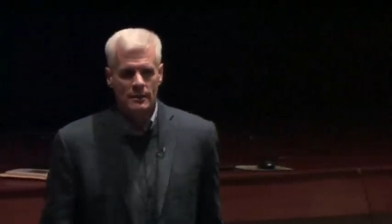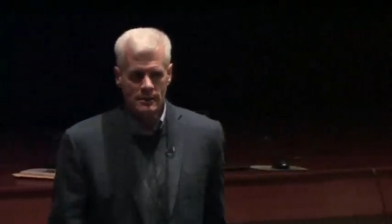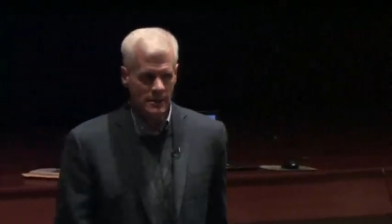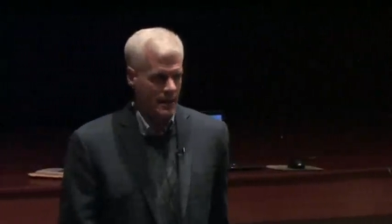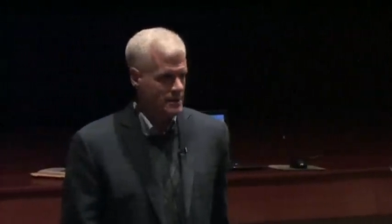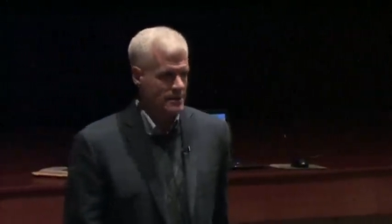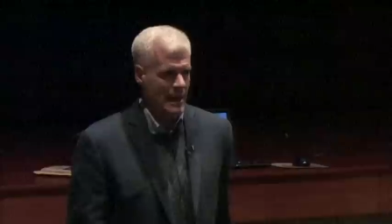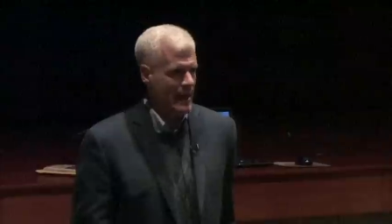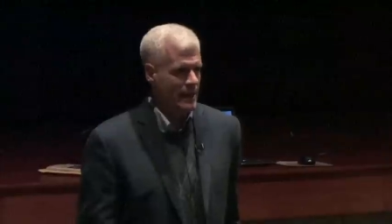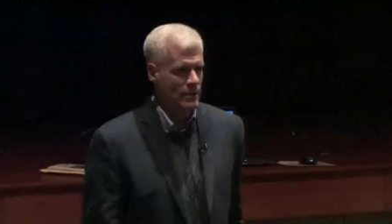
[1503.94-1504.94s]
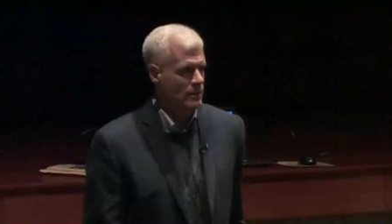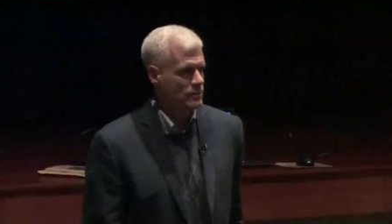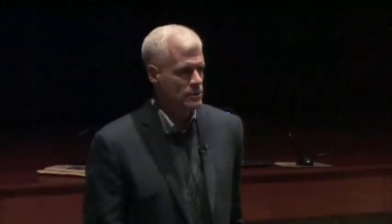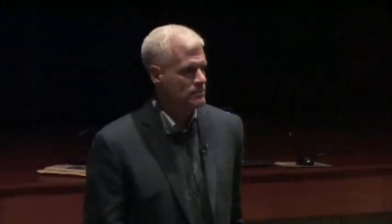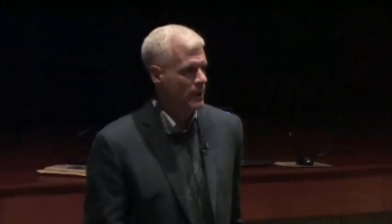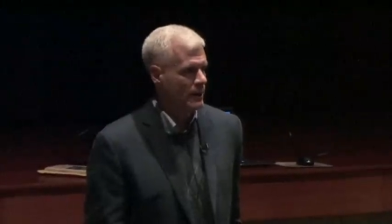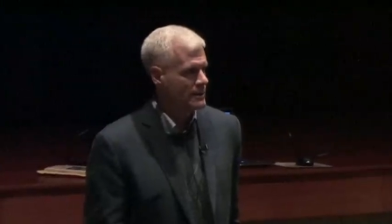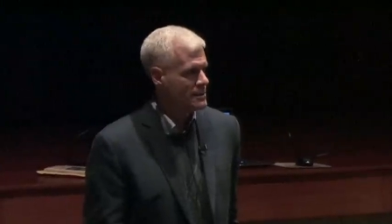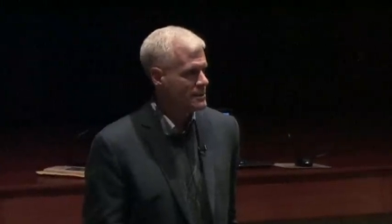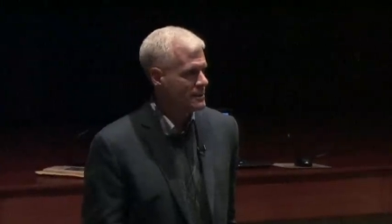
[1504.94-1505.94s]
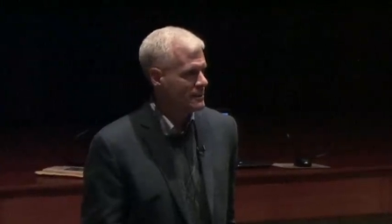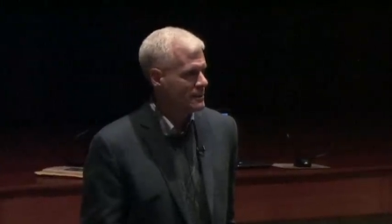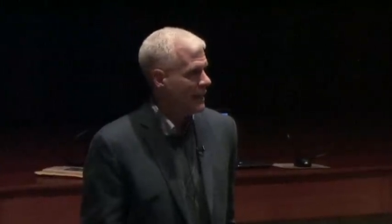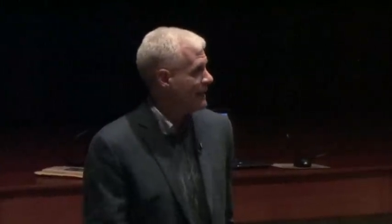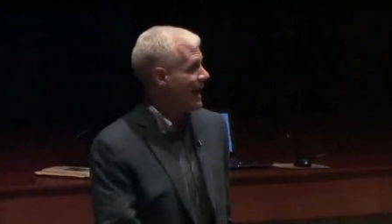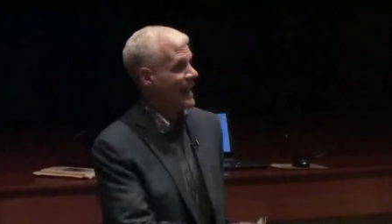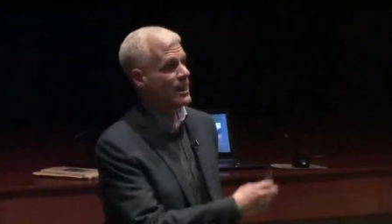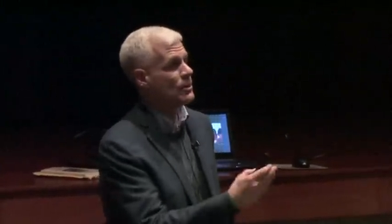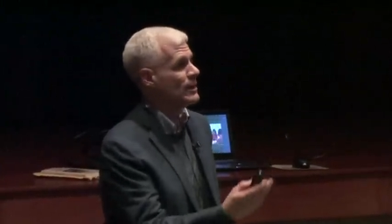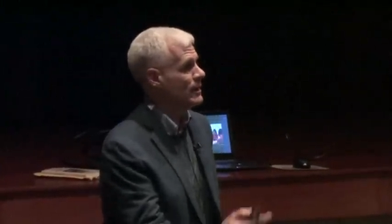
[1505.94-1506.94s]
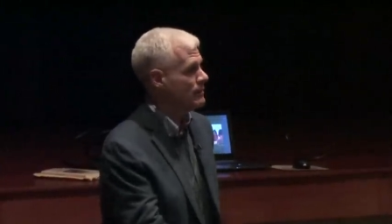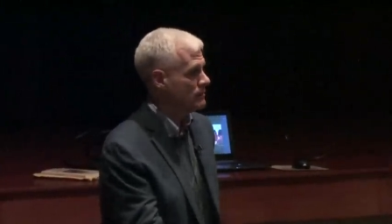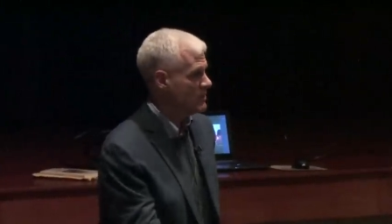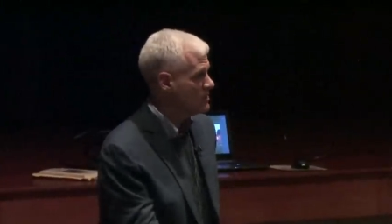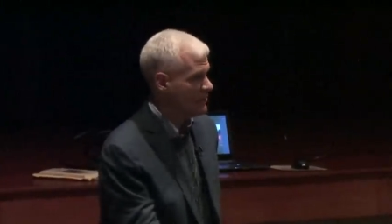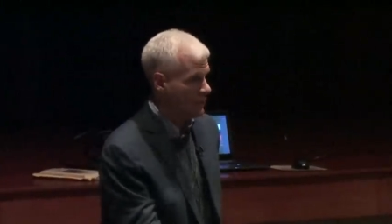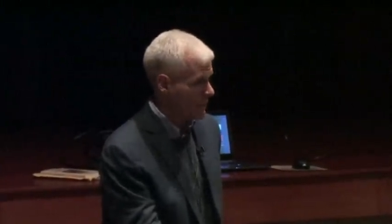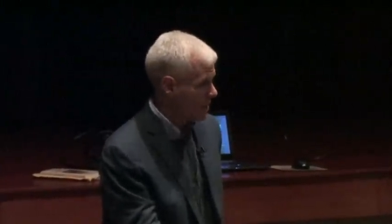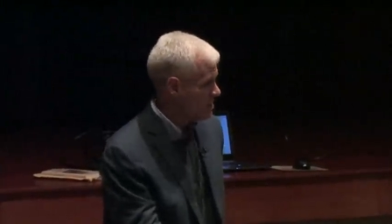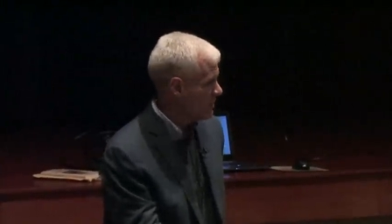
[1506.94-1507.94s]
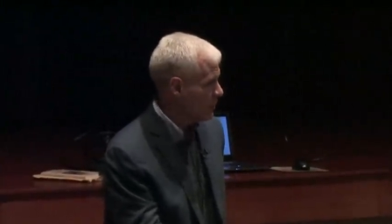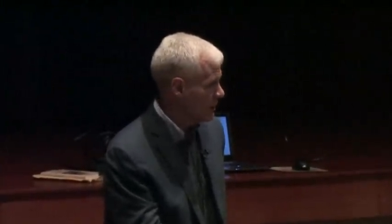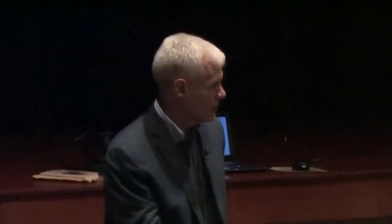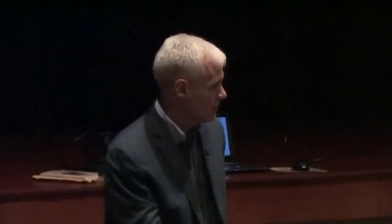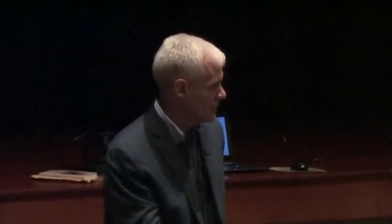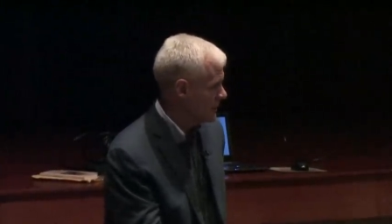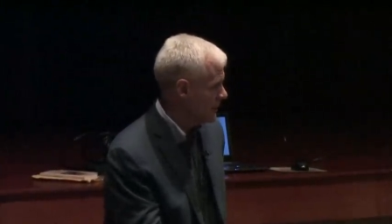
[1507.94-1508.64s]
not as an accurate response, an accurate piece of information about where they were.